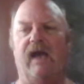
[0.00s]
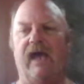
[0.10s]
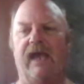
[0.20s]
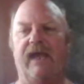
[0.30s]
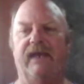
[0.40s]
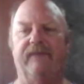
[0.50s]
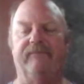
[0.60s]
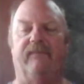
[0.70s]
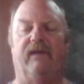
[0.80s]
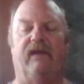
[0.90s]

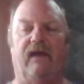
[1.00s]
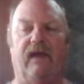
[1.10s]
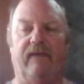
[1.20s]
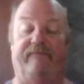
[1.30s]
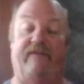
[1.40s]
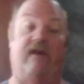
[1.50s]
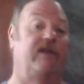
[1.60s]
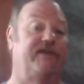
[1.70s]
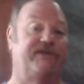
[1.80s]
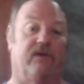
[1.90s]
I'm
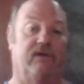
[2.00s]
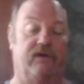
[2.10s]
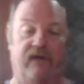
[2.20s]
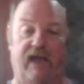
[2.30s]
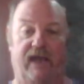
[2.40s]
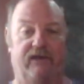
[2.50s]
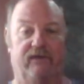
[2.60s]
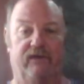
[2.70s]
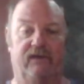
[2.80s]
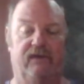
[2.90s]
fairly certain you can't
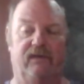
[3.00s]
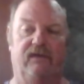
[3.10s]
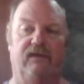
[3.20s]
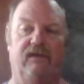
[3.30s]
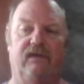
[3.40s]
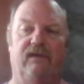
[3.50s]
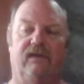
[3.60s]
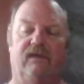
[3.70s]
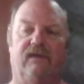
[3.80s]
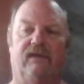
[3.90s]
do it
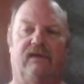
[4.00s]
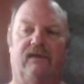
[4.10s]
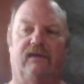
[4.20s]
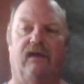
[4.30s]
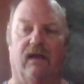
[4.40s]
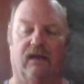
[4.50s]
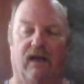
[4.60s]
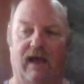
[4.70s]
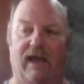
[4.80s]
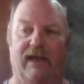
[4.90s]

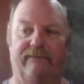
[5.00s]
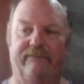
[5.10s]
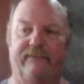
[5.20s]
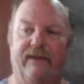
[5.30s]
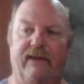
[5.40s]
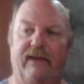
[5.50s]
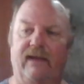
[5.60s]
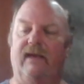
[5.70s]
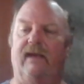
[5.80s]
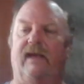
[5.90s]
online,
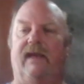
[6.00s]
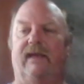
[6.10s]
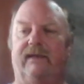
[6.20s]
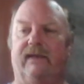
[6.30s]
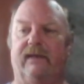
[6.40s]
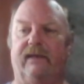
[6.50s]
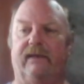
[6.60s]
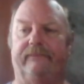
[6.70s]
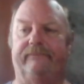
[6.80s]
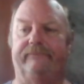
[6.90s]
and
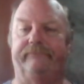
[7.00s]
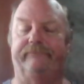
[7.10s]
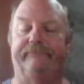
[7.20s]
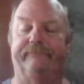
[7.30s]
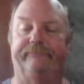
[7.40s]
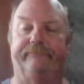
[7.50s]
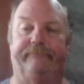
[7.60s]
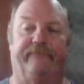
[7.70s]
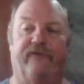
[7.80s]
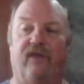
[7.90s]
for
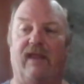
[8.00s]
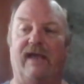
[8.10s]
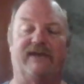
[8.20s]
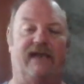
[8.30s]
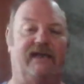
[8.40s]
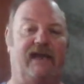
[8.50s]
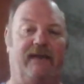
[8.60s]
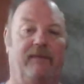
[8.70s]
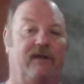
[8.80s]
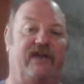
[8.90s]
the last
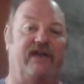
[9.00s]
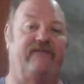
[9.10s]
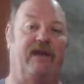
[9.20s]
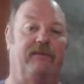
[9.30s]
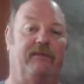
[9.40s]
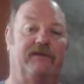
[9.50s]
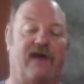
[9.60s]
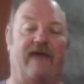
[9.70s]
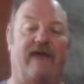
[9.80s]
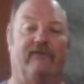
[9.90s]
18 months, you haven't been able to
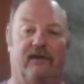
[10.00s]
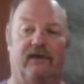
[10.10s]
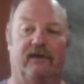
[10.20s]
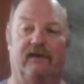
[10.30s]
travel here.